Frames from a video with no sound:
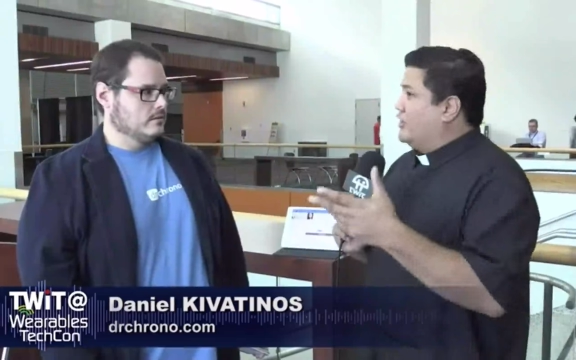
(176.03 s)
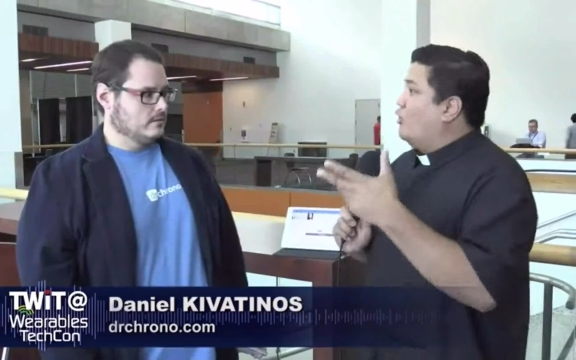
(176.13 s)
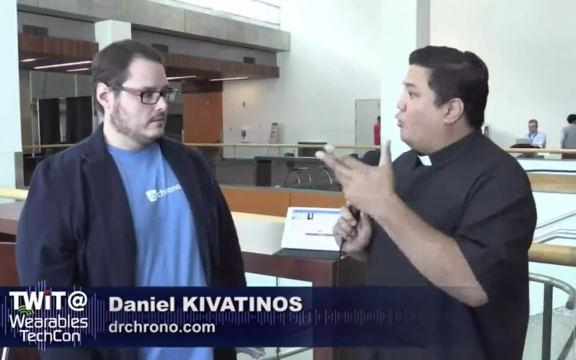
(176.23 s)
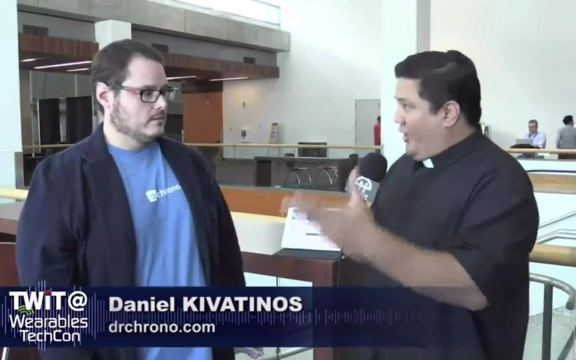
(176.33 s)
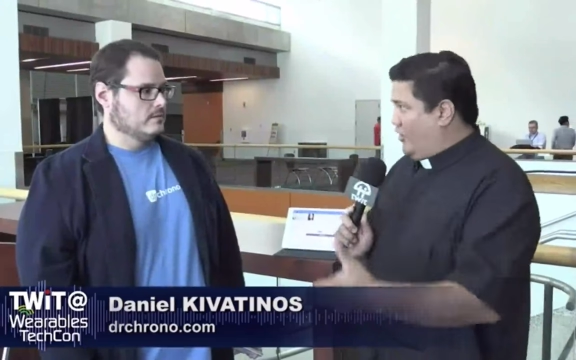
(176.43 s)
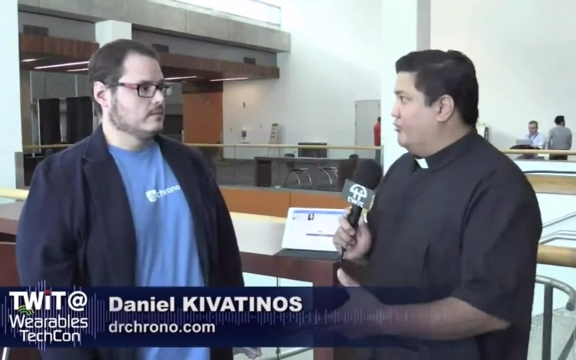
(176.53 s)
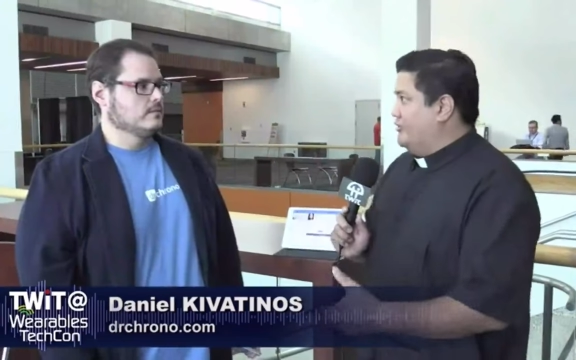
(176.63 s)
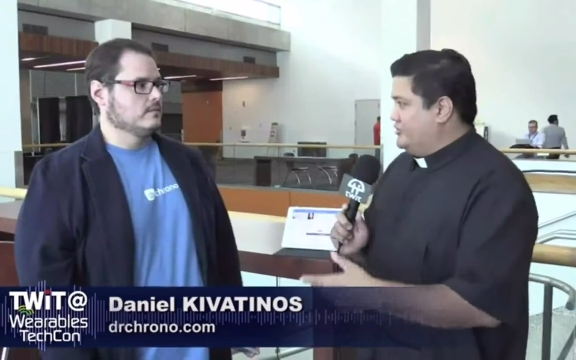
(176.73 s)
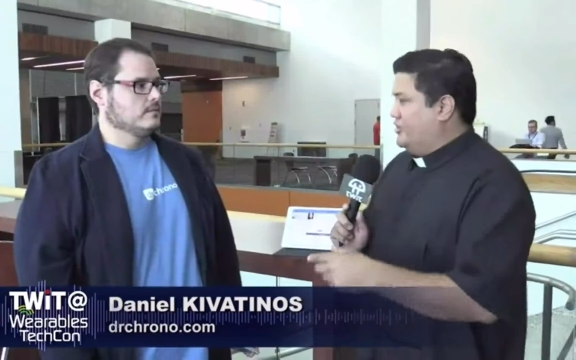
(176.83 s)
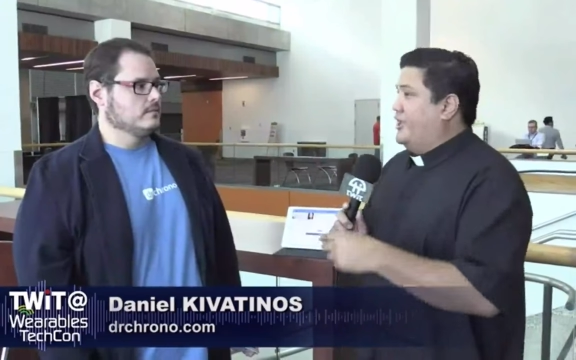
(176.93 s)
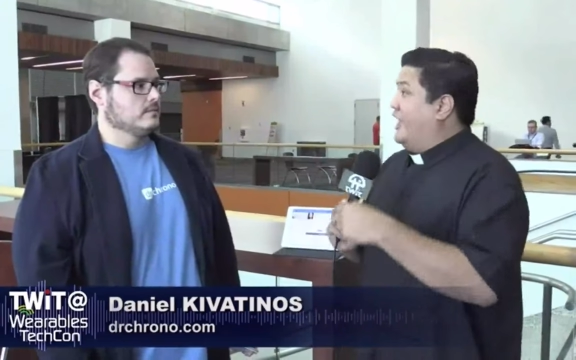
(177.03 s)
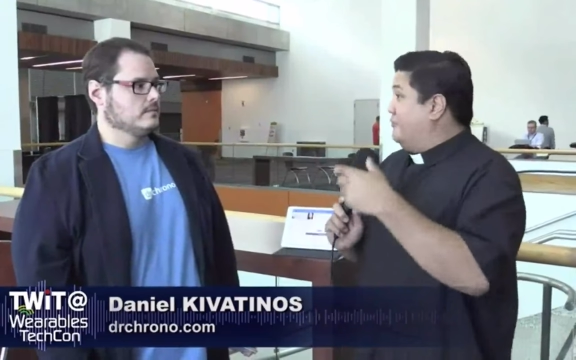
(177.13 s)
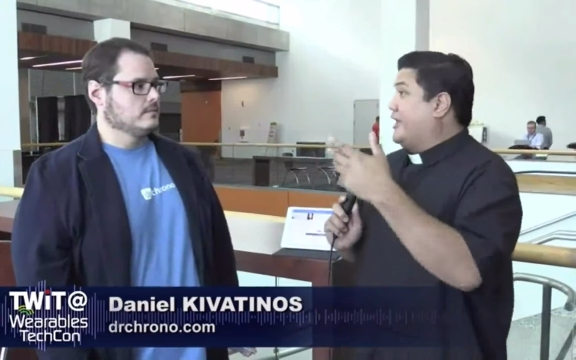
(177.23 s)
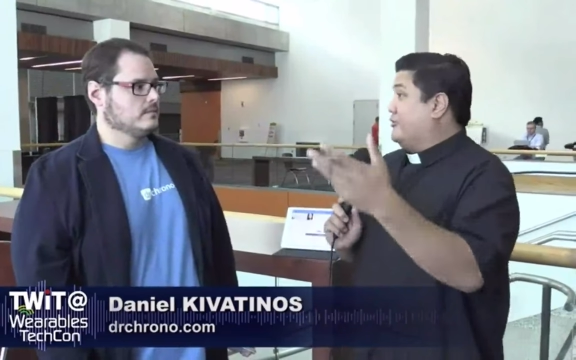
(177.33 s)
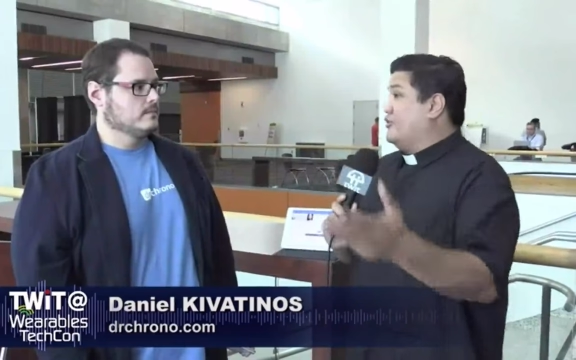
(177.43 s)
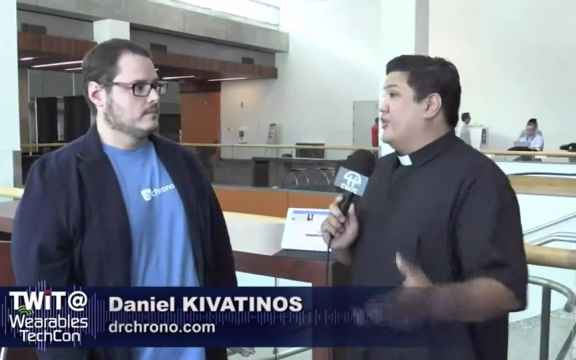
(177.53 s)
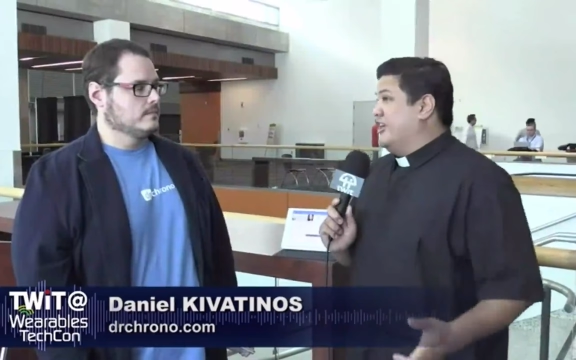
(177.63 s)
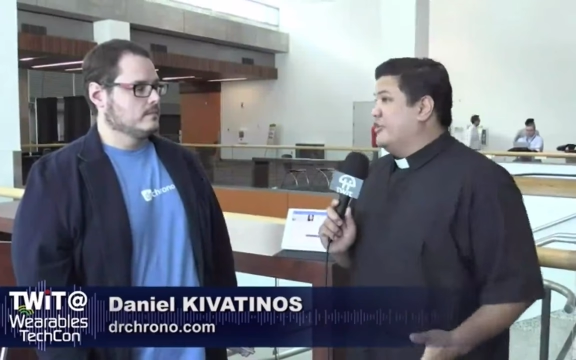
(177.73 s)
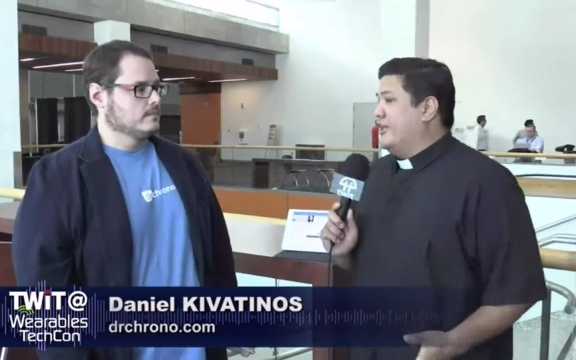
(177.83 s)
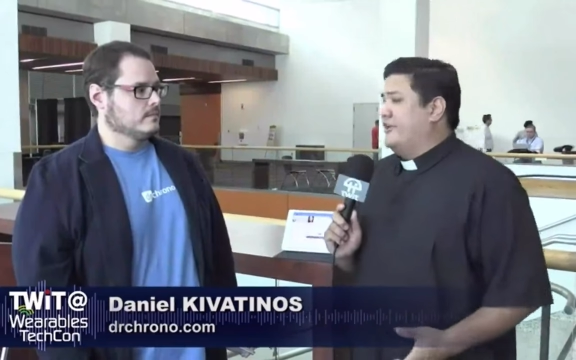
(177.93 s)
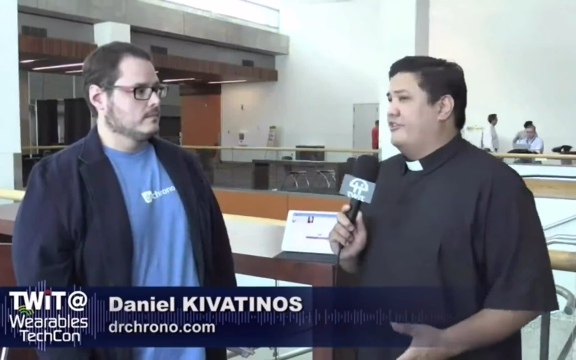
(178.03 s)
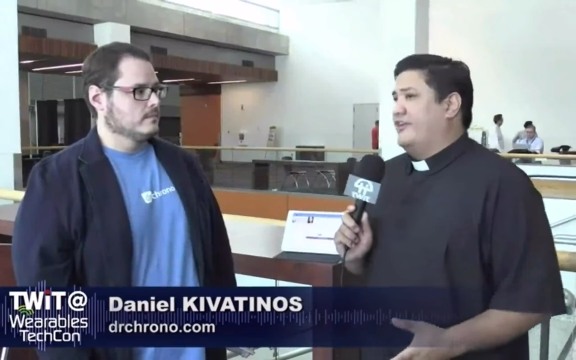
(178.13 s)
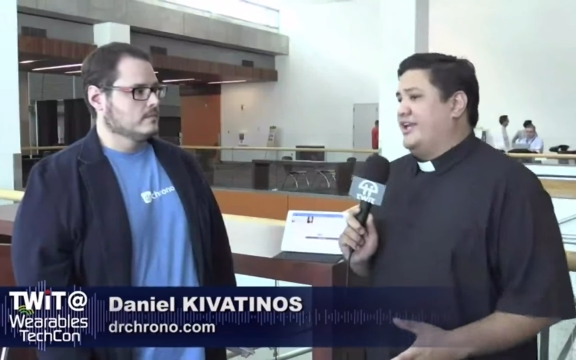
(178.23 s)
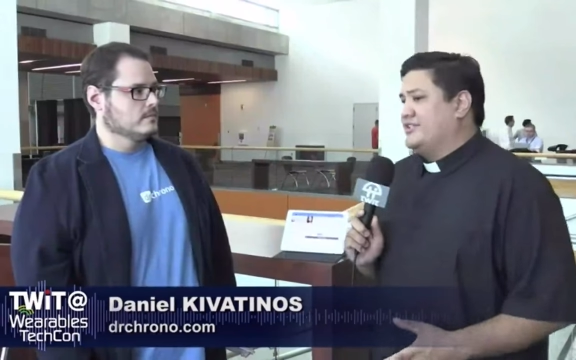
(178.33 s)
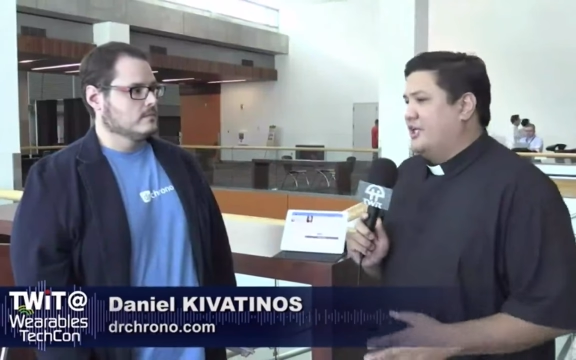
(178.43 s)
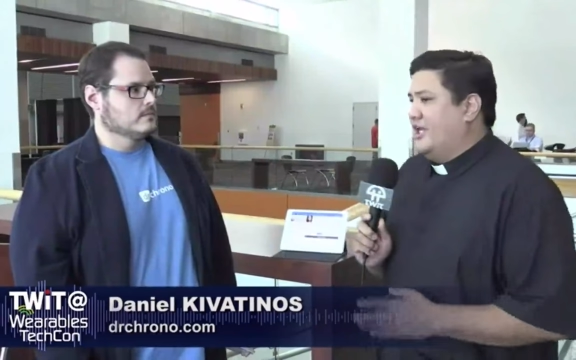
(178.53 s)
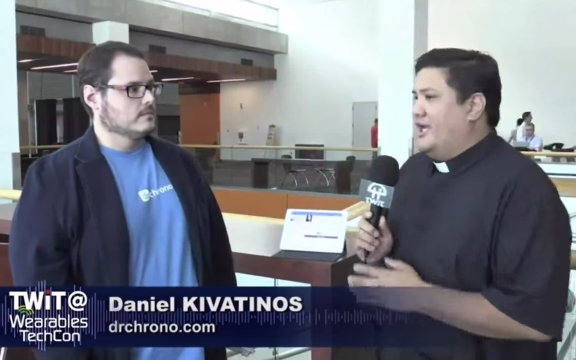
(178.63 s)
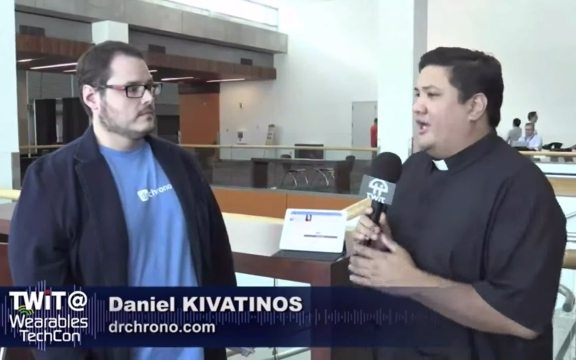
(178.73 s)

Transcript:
Speaker 1: medical wearables, and medical Internet of Things.